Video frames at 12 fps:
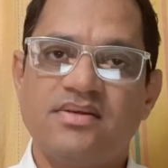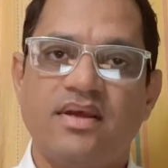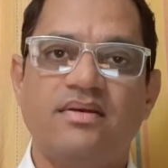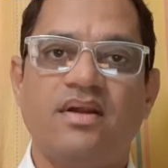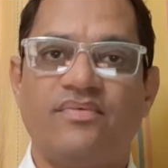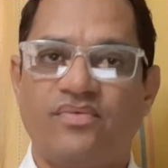
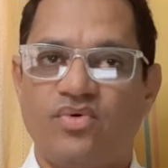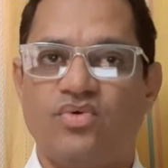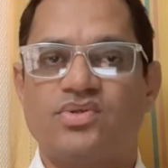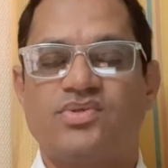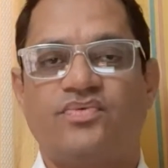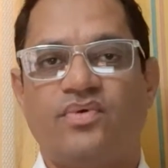and of
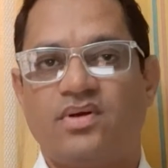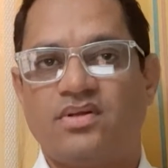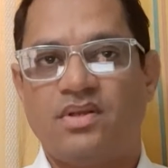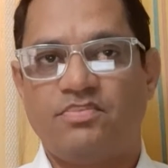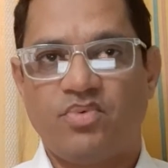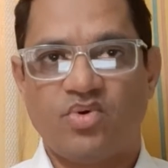course, what are
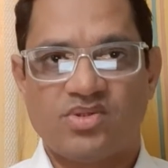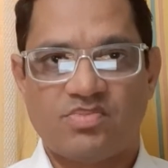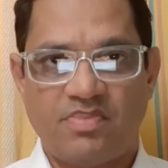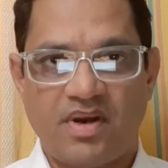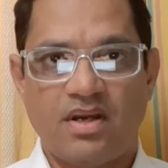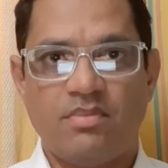the post
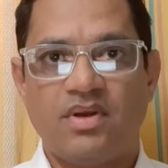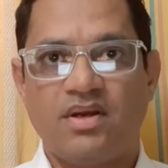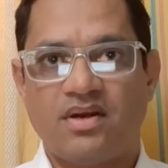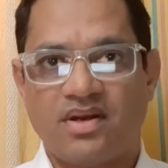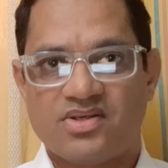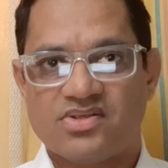pandemic
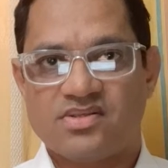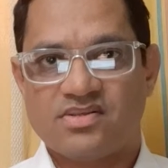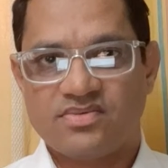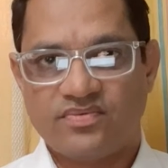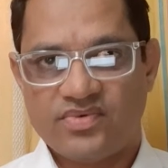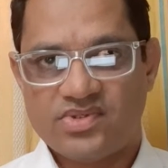corrections
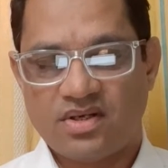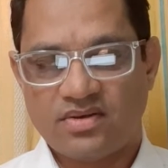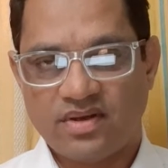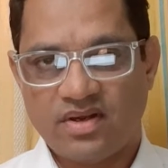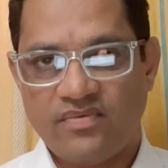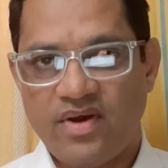which are
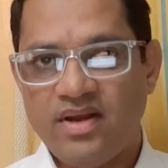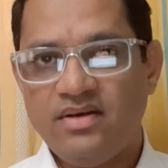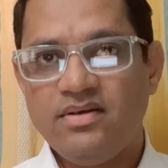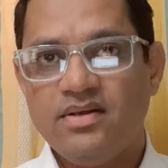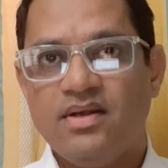required,